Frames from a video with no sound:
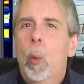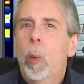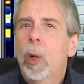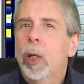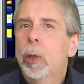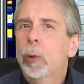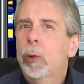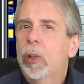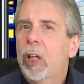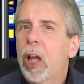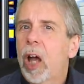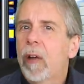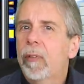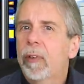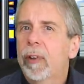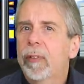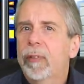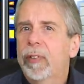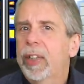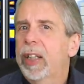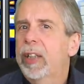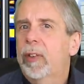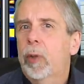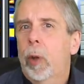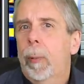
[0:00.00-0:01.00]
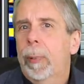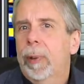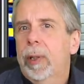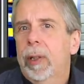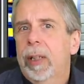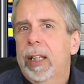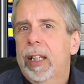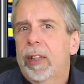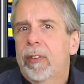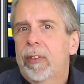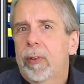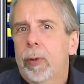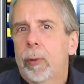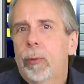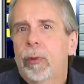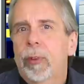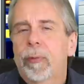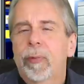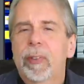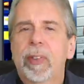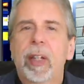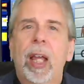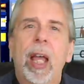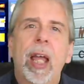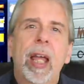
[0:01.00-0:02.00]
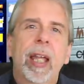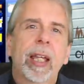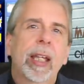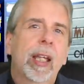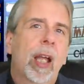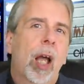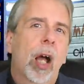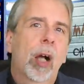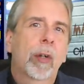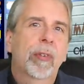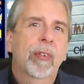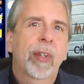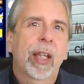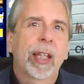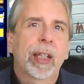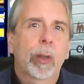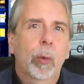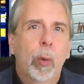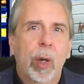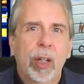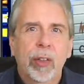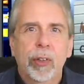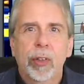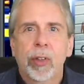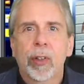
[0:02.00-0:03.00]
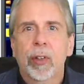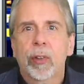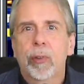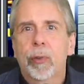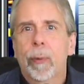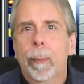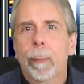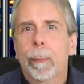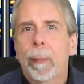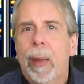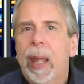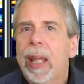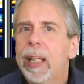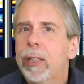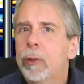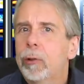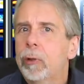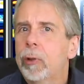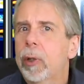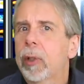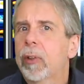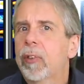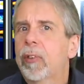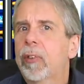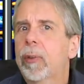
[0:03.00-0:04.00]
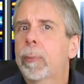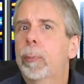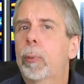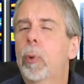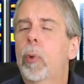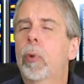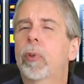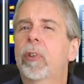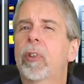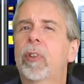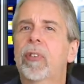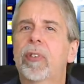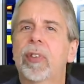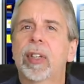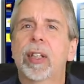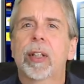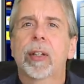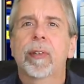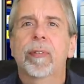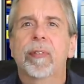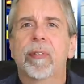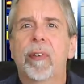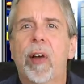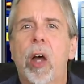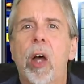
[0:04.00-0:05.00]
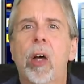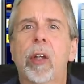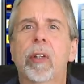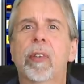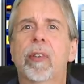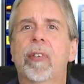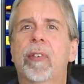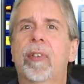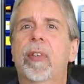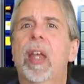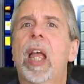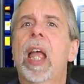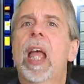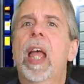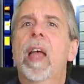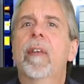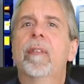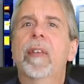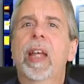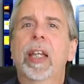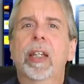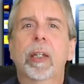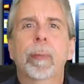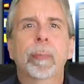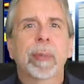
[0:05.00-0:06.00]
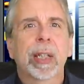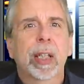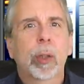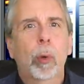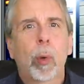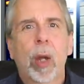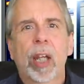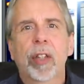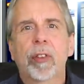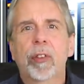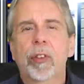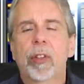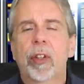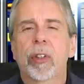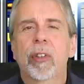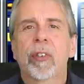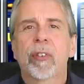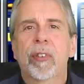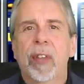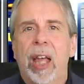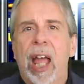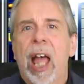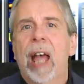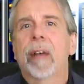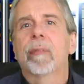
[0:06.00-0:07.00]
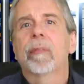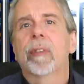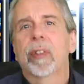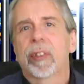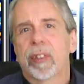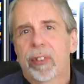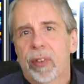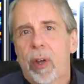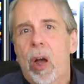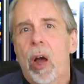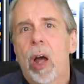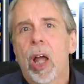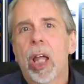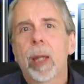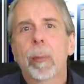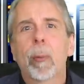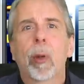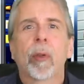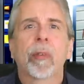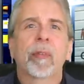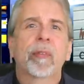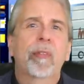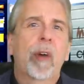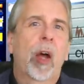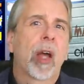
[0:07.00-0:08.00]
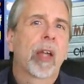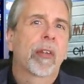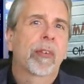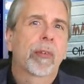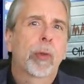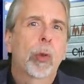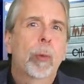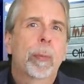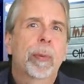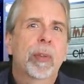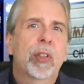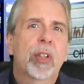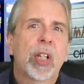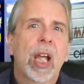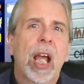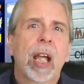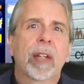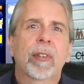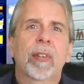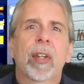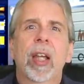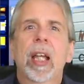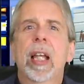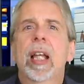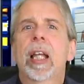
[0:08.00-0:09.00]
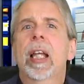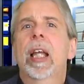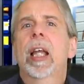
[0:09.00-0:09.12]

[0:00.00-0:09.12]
We'll cover the topical issues of the day. I'll take questions from Patreon supporters in advance. There can be questions at the time on, via Super Chat.